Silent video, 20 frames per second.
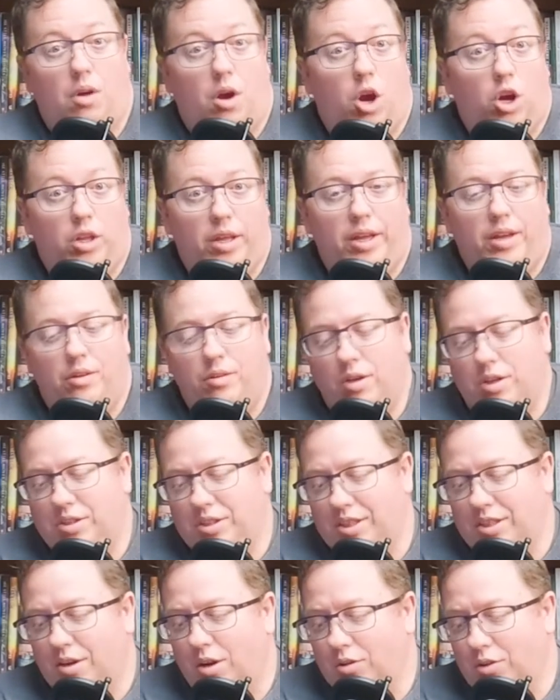
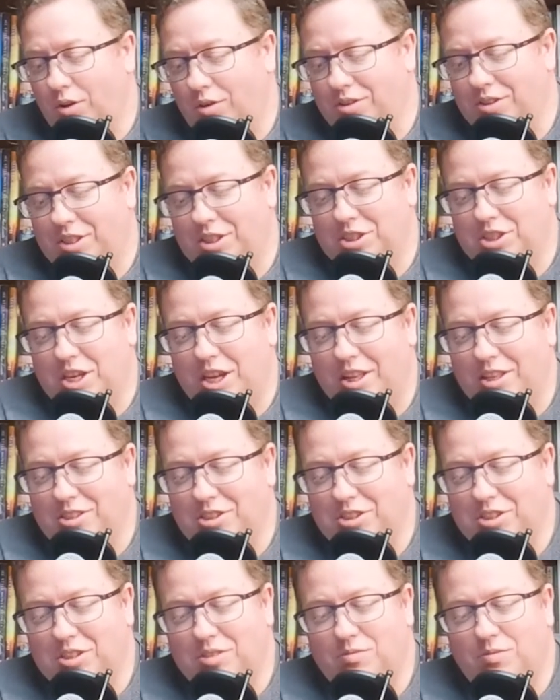Heartland Adult and Teen
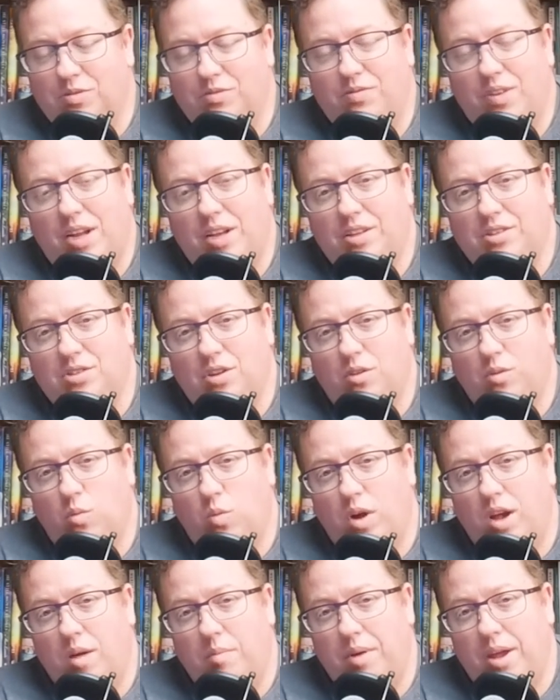Challenge. You can find us on the
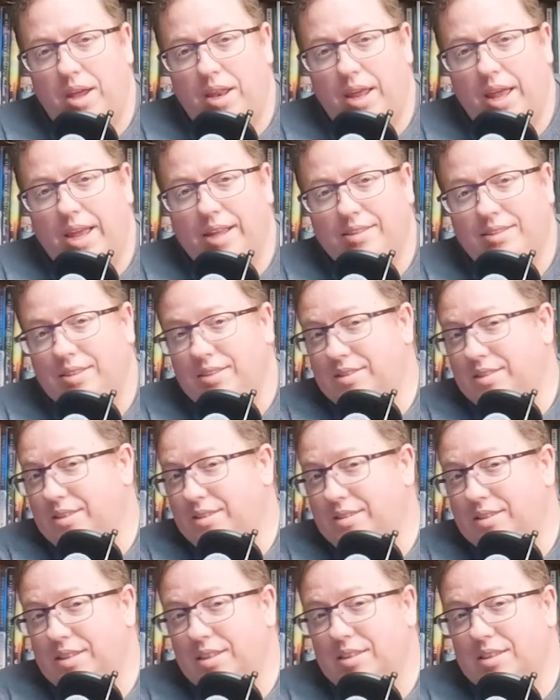web at A T
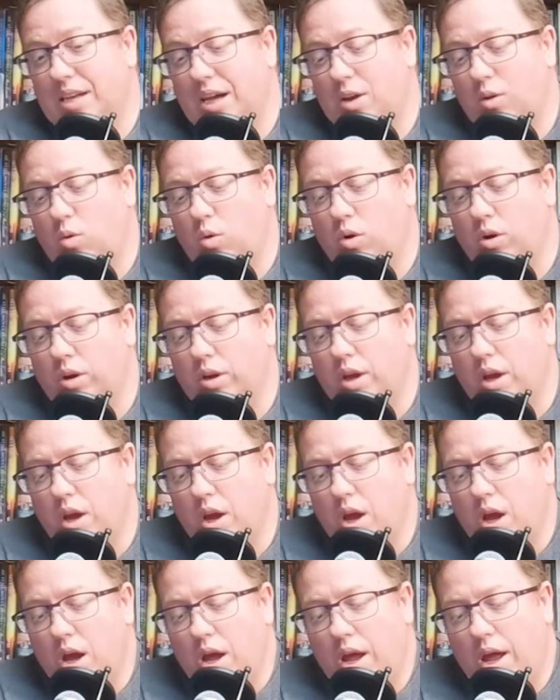C T N dot org.
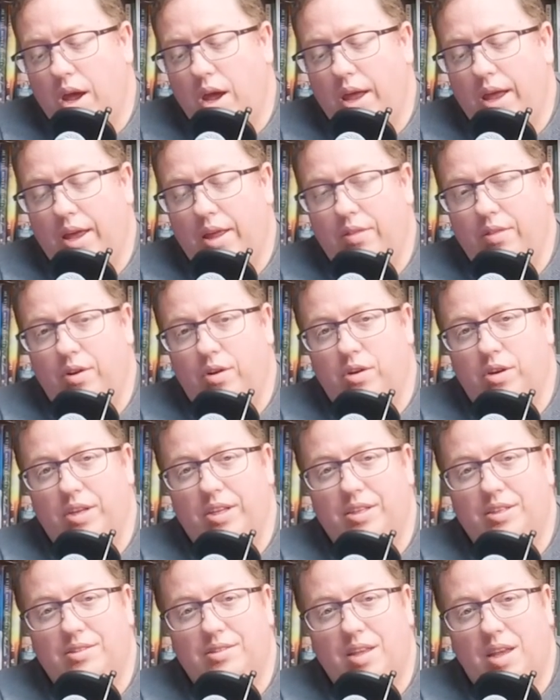And there
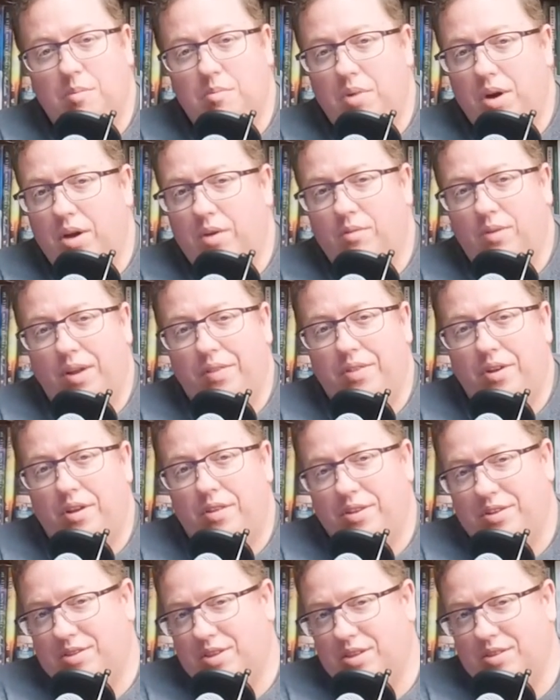is a button right
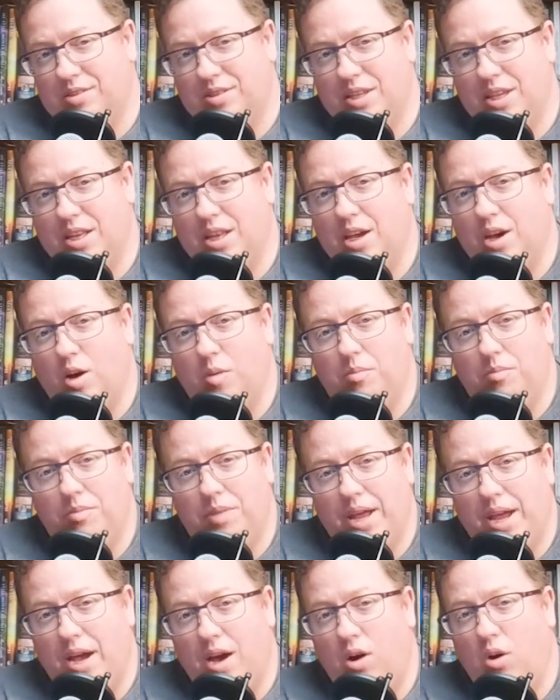there that says get help
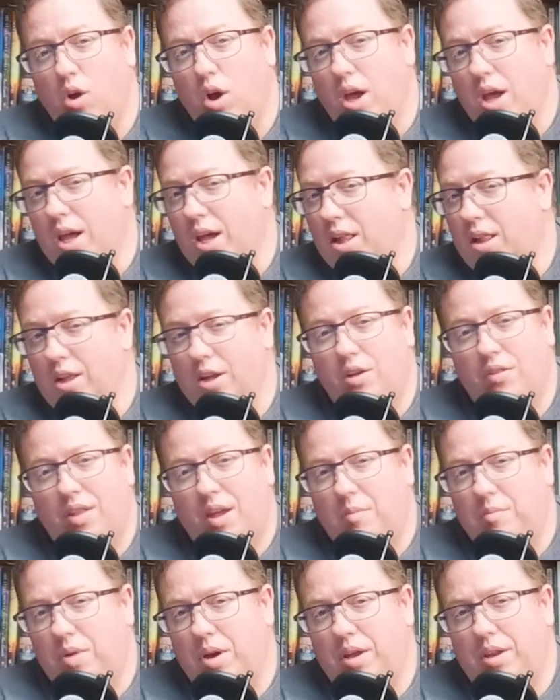now. Click on
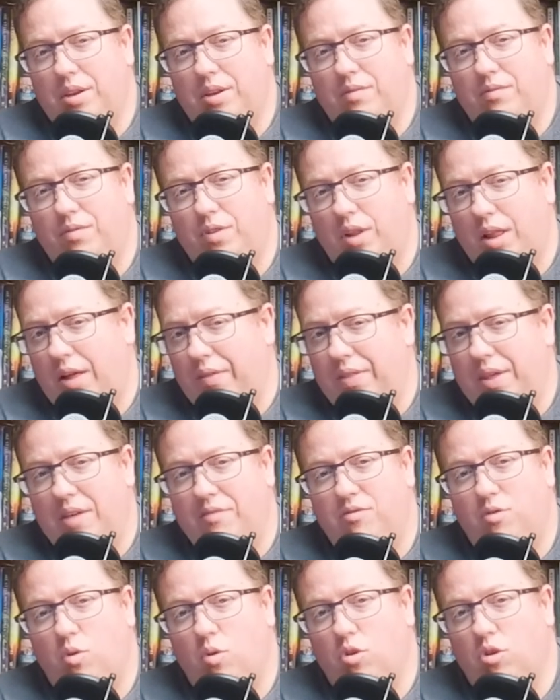that button, fill out
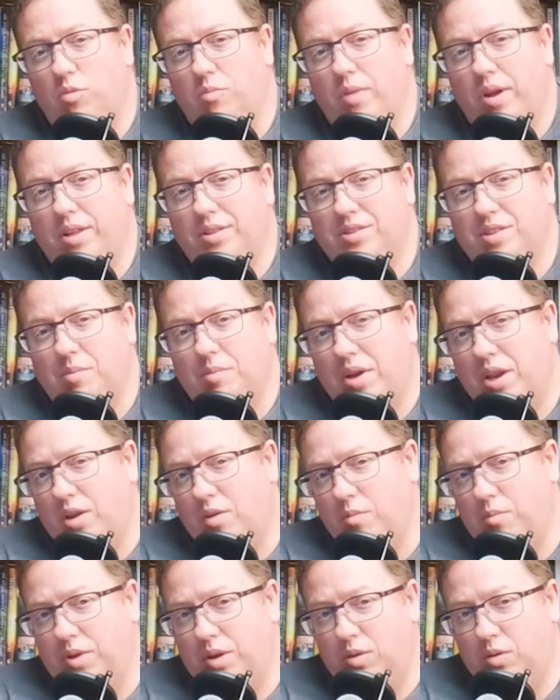that form, and
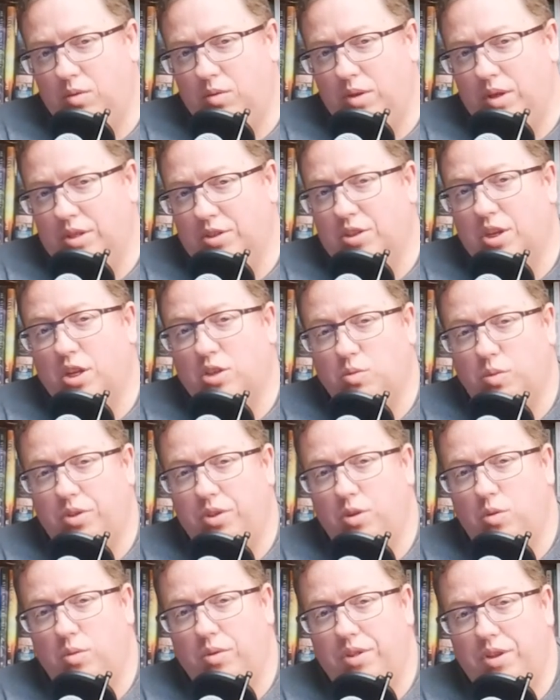somebody will be in touch
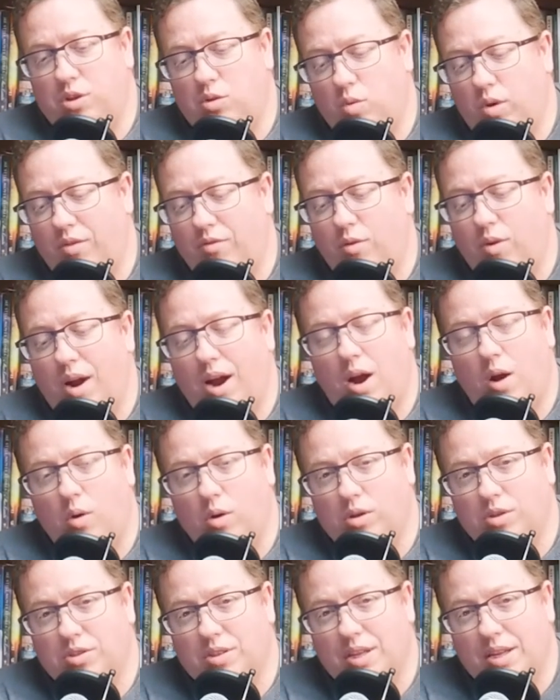with you within twenty-four
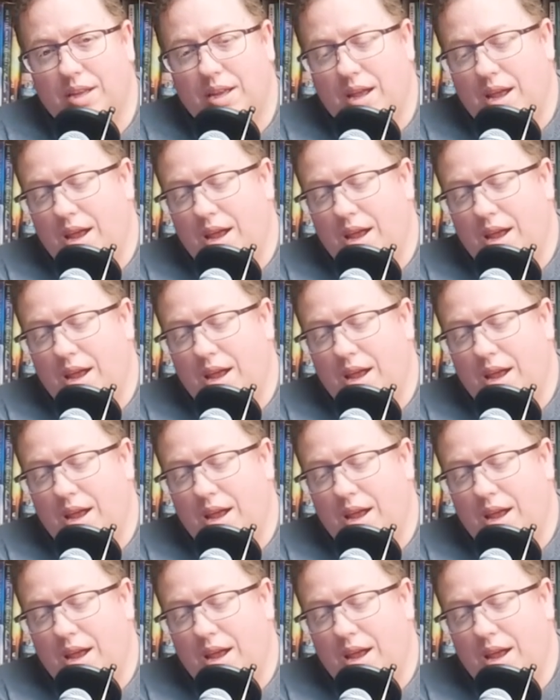hours.